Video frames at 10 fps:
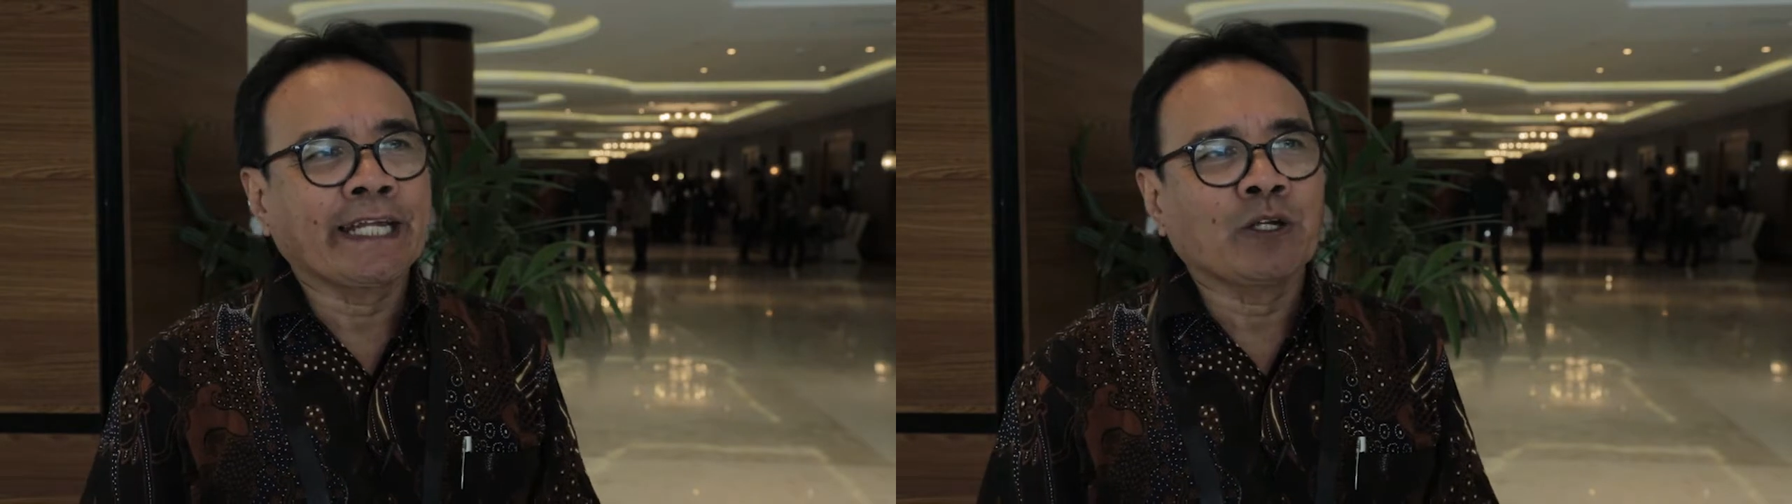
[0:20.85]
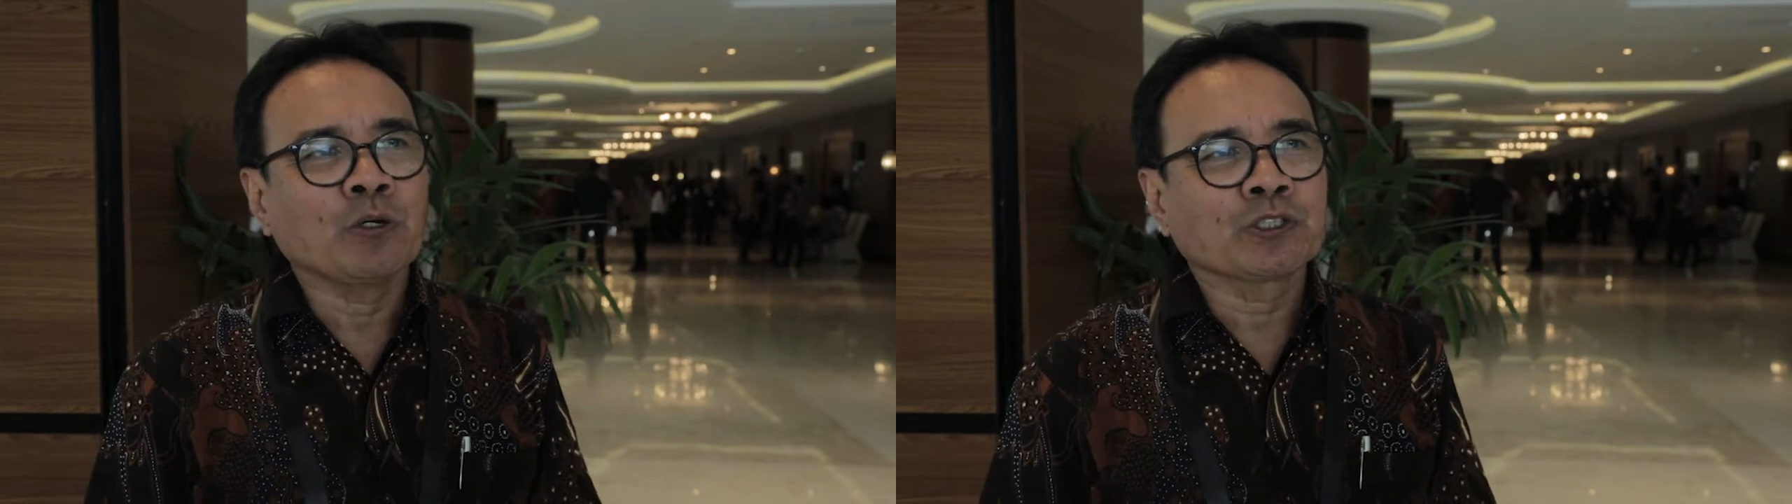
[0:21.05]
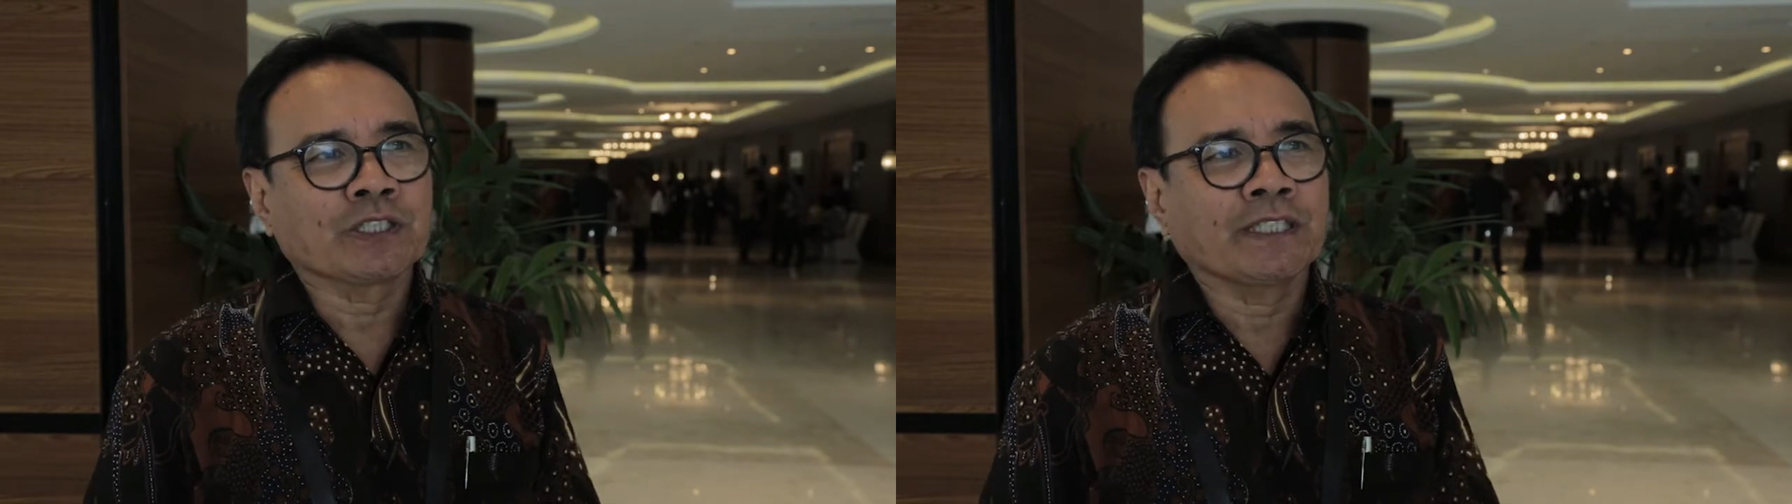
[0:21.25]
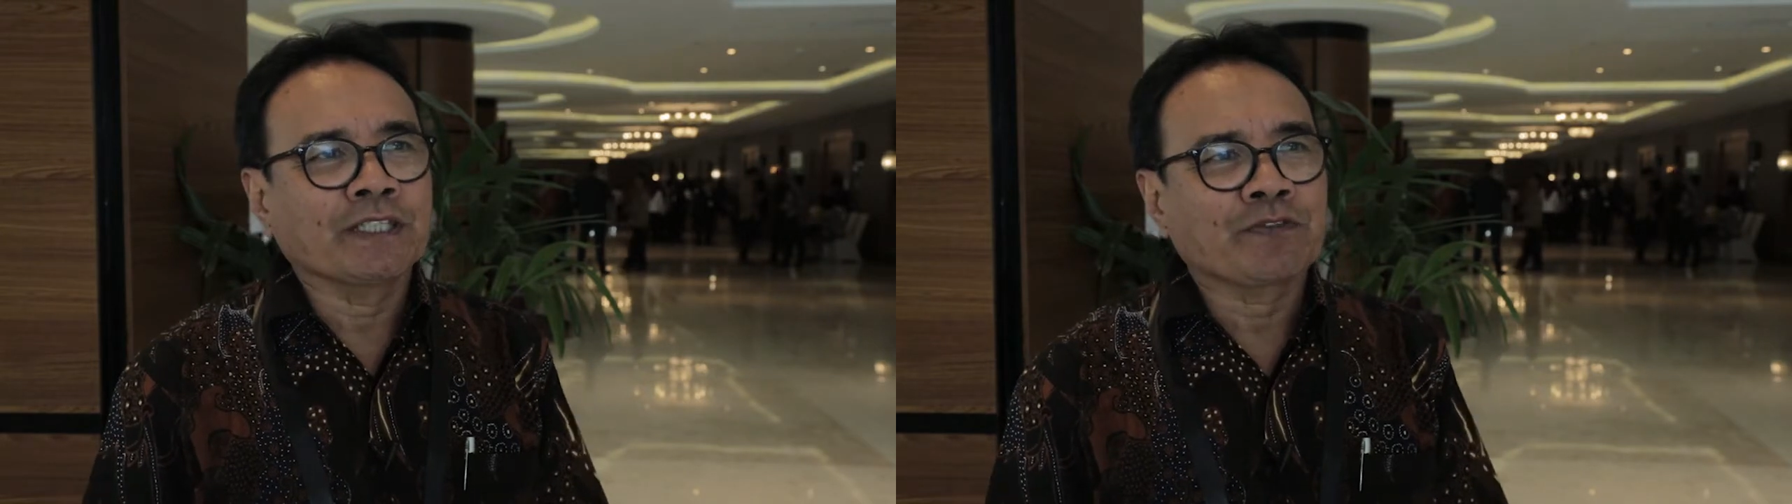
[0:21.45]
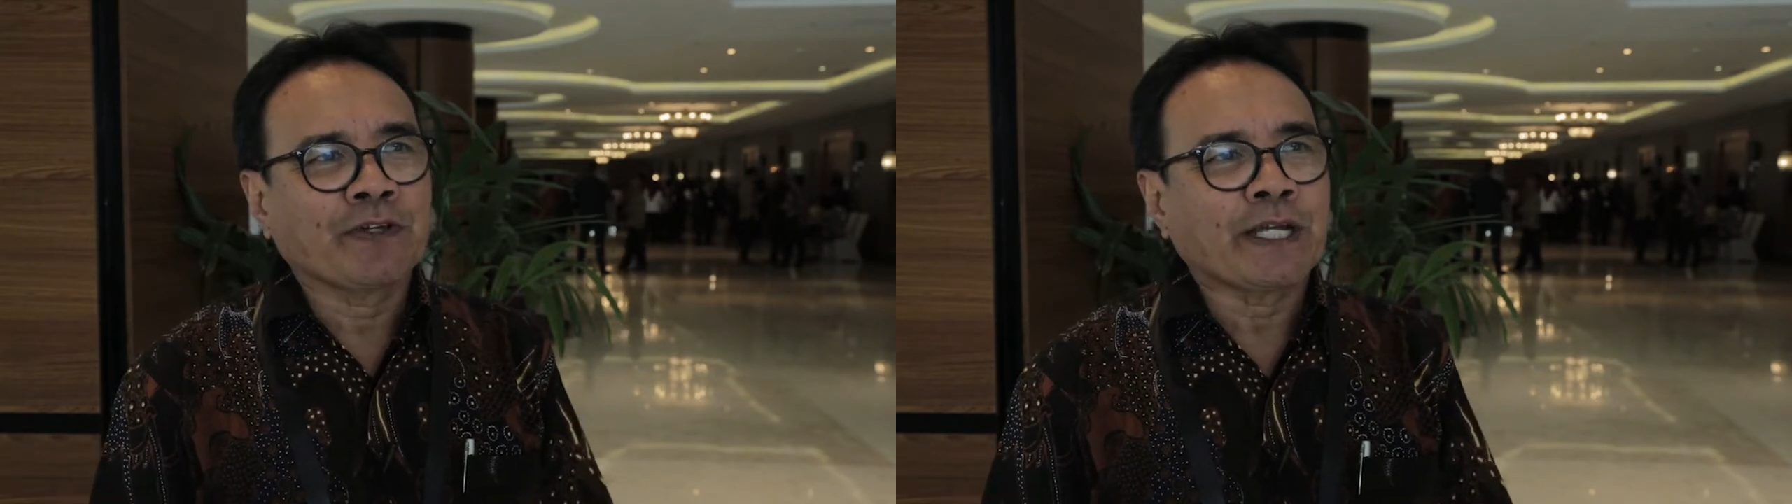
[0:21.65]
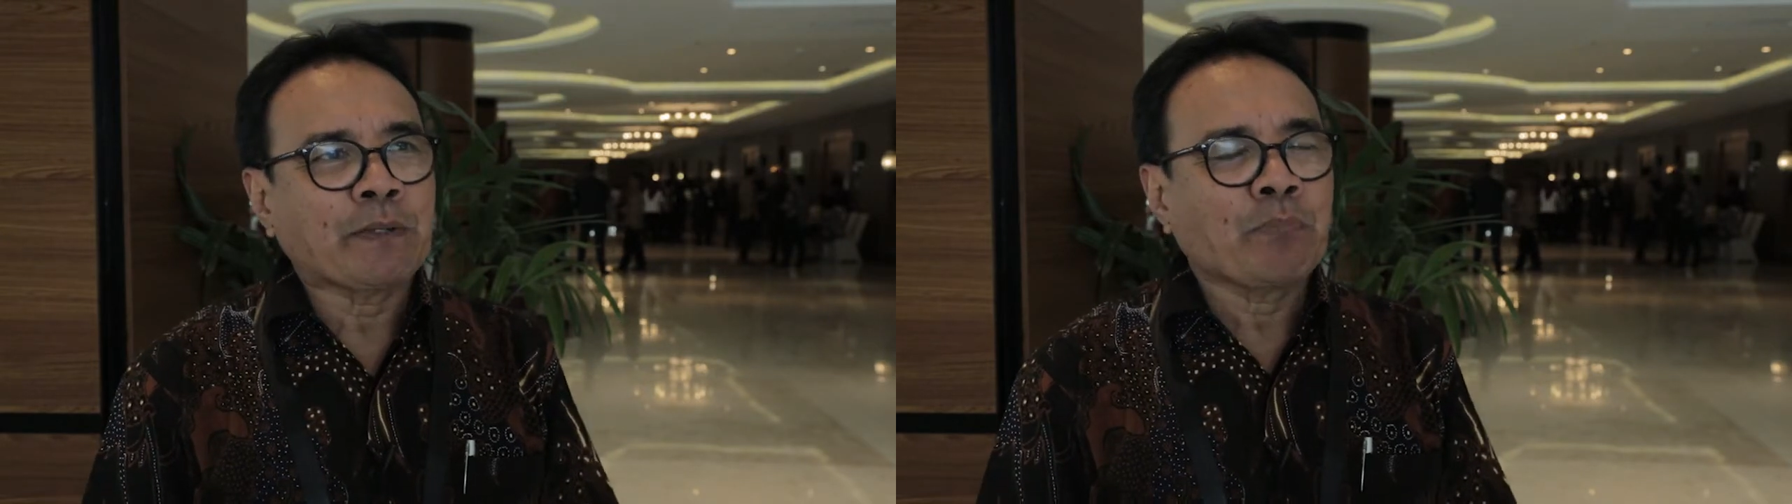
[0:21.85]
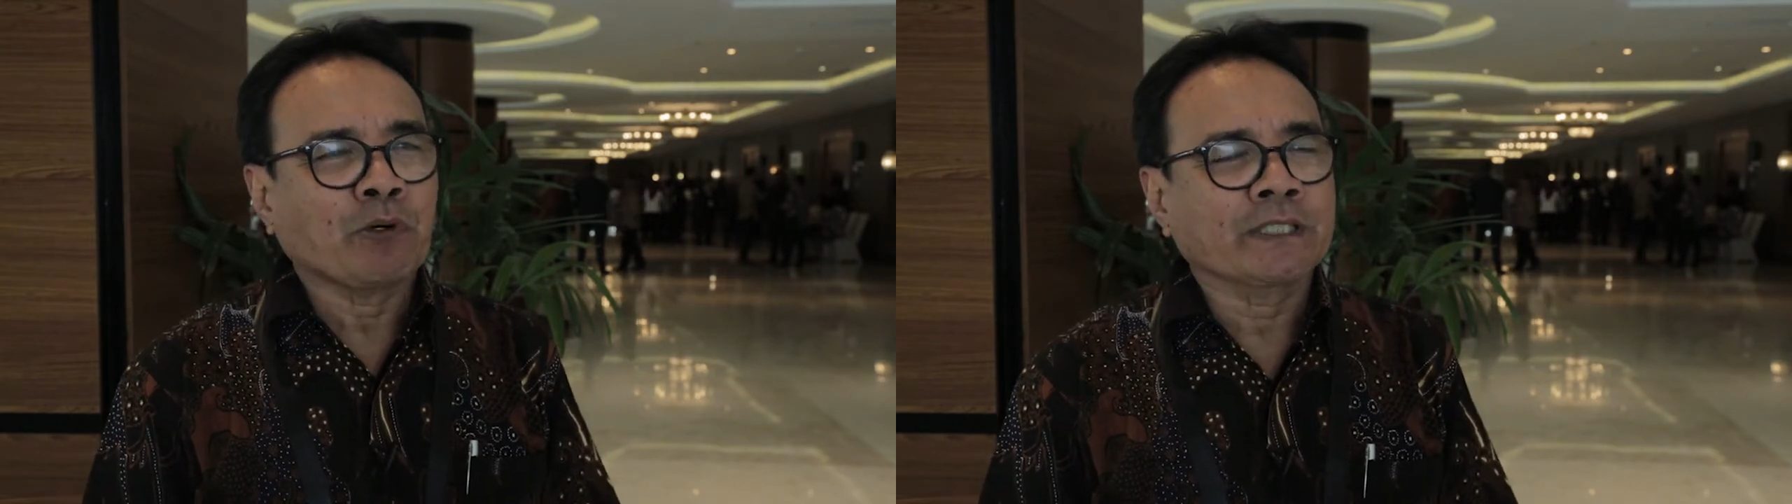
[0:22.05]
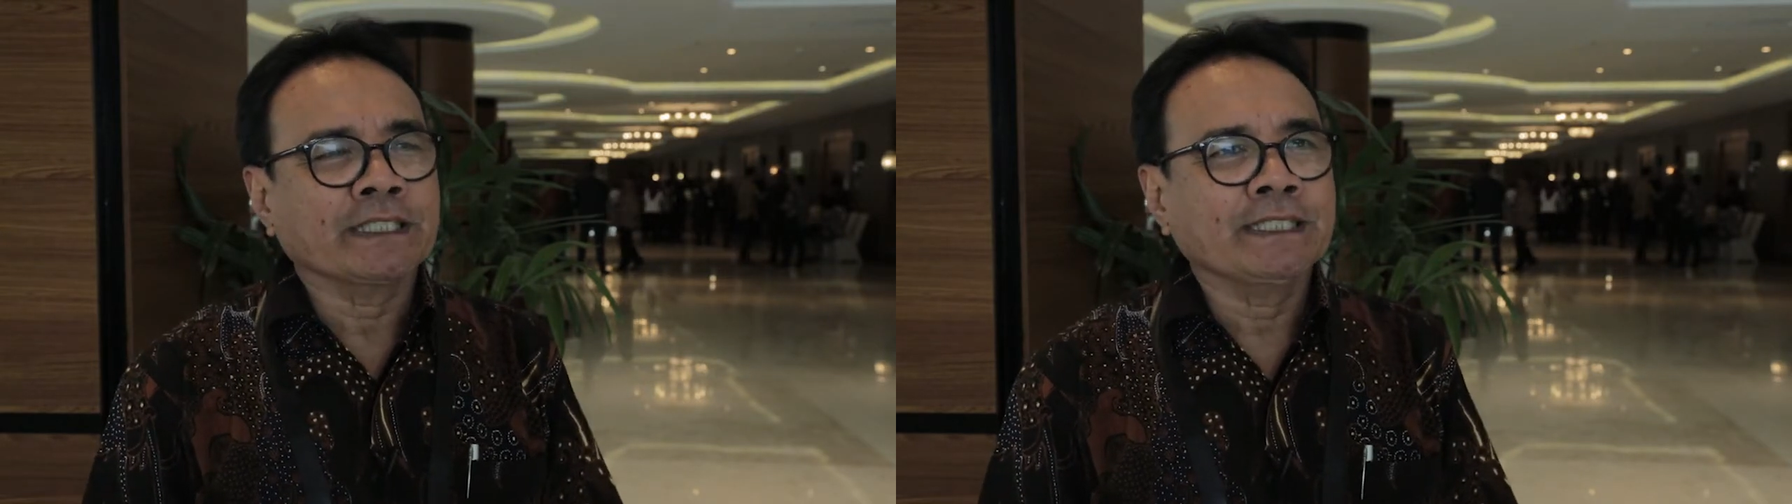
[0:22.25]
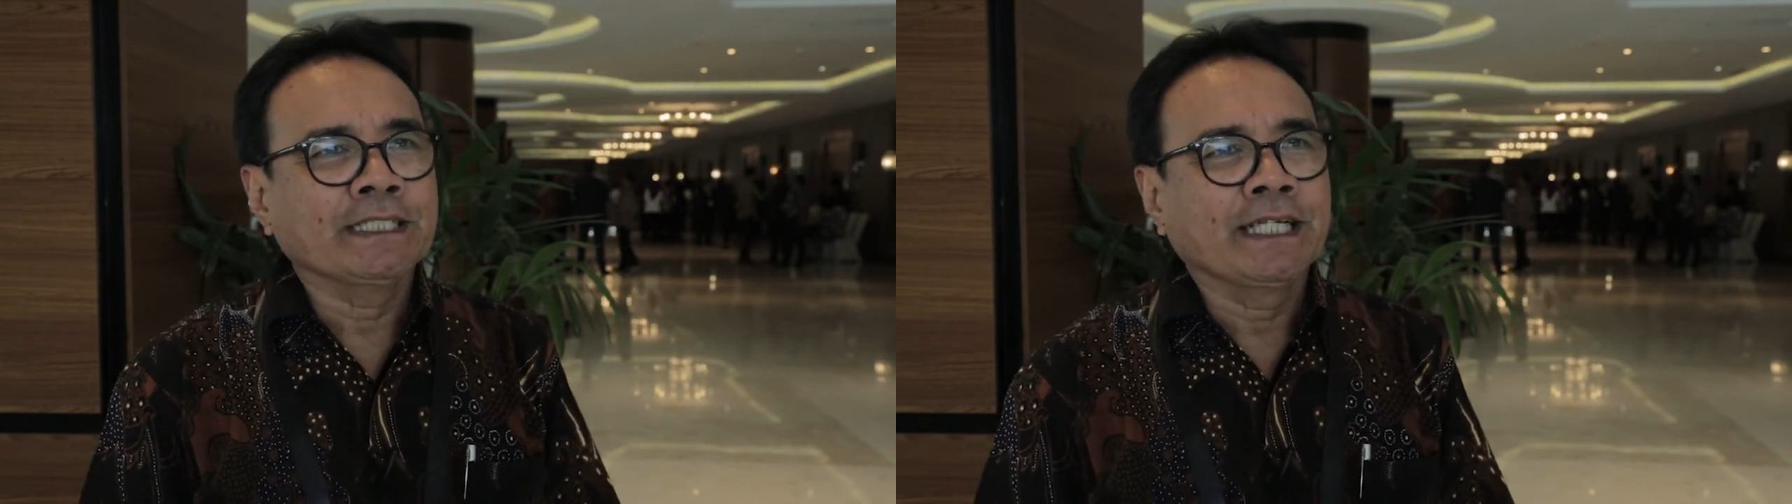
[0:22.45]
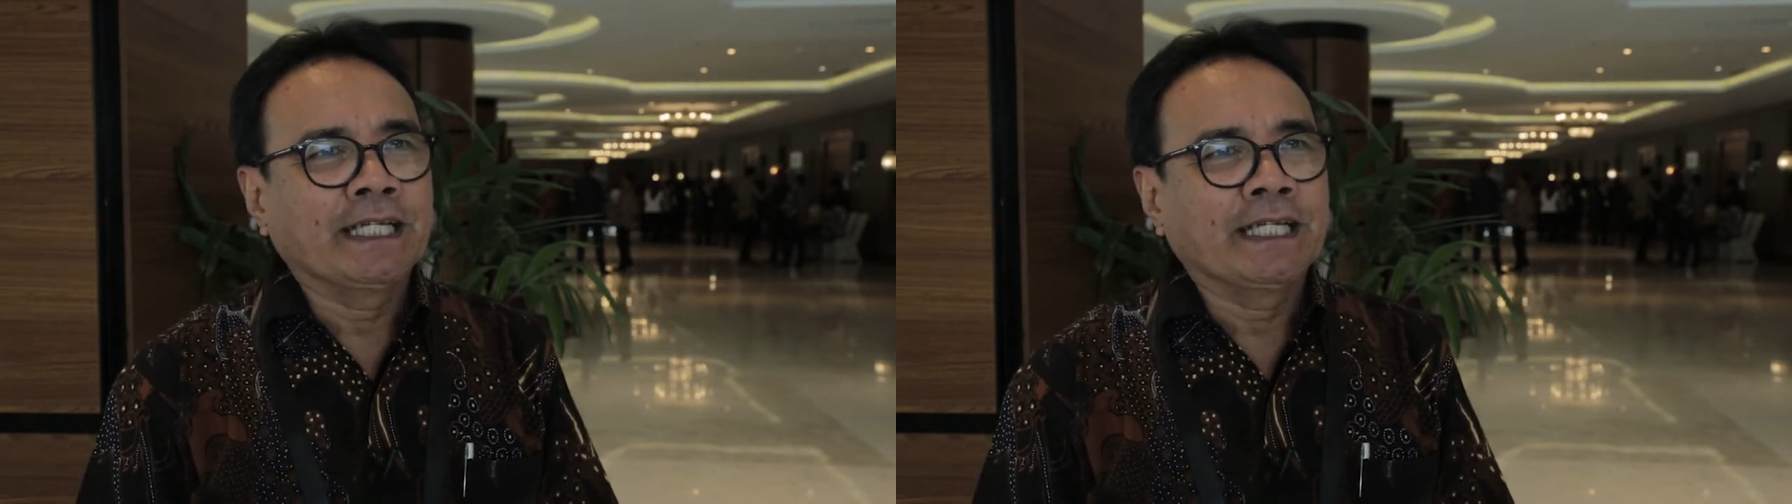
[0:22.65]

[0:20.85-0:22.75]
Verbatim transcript: and ocean is very important.